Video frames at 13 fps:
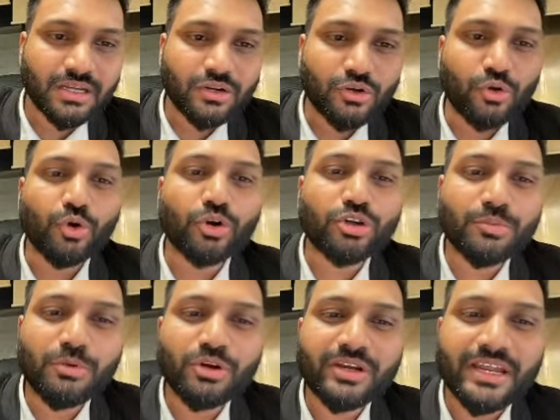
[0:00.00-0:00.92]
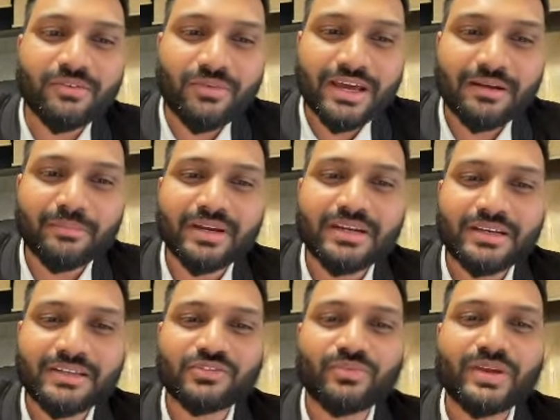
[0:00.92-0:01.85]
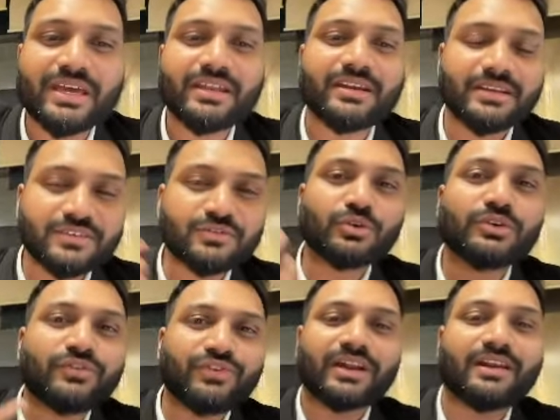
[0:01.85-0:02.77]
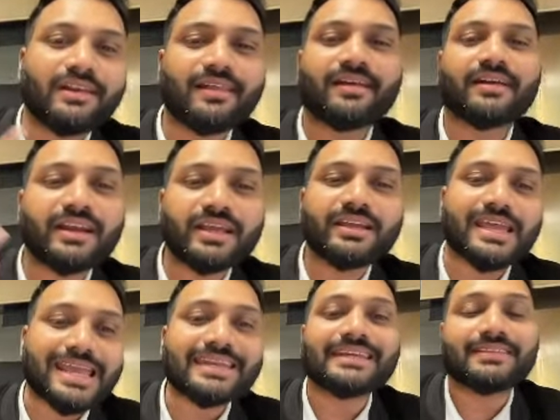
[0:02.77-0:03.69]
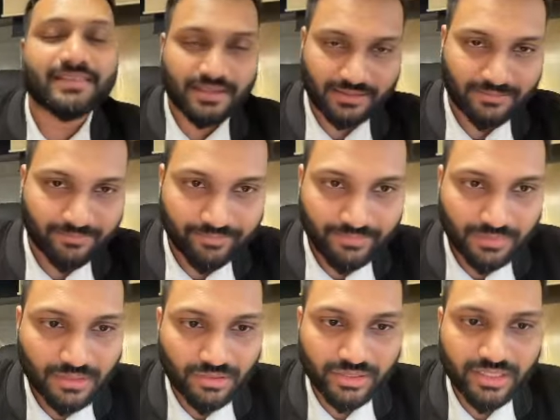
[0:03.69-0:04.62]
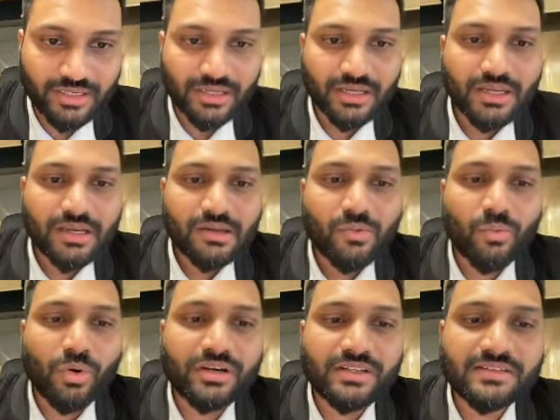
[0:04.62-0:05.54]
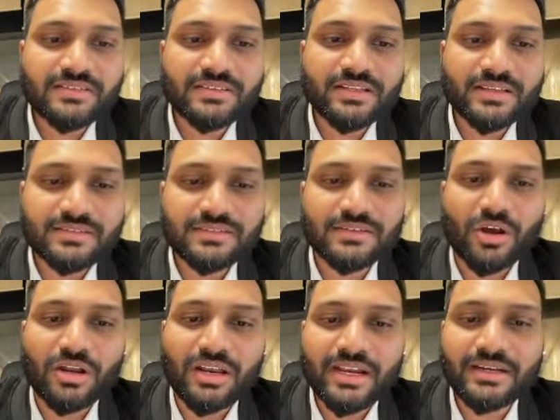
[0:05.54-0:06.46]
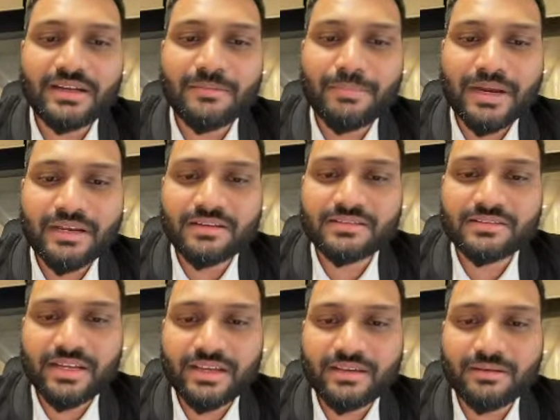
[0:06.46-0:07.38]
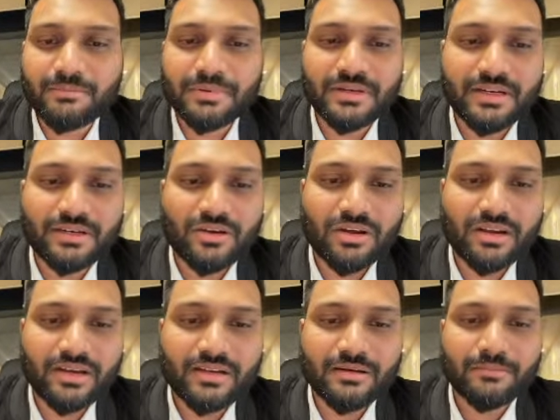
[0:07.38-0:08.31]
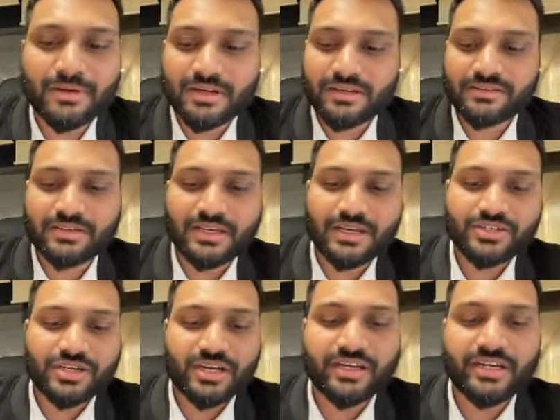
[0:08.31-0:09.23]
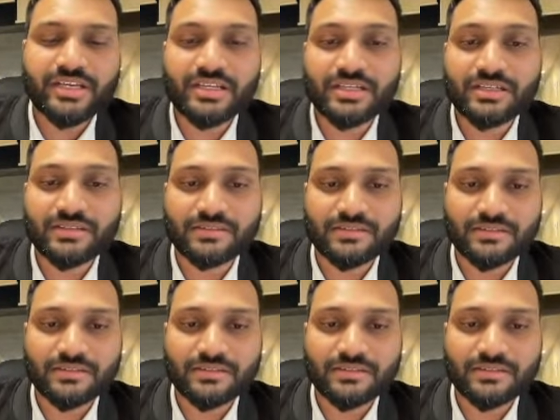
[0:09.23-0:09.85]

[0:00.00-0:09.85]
Notebook environment is where it is good for learning anything. Okay. What is this online compilers like Ripple.it, online compiler slash IDEs?